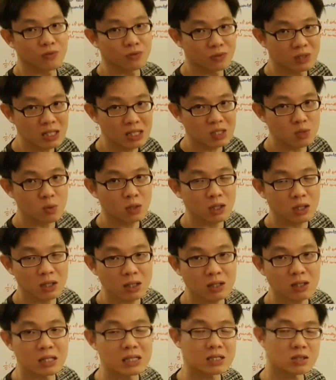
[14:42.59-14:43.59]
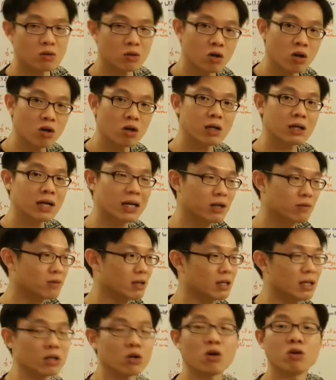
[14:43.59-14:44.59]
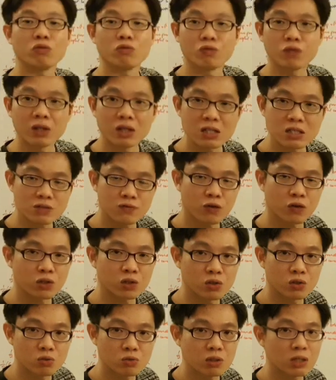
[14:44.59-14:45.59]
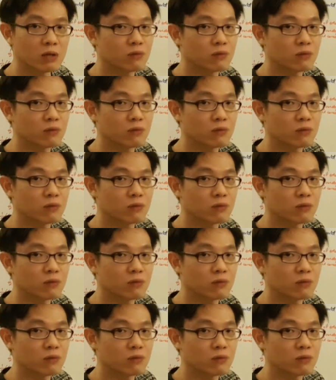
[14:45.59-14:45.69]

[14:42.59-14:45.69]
This one here is kind of like a convenience for you.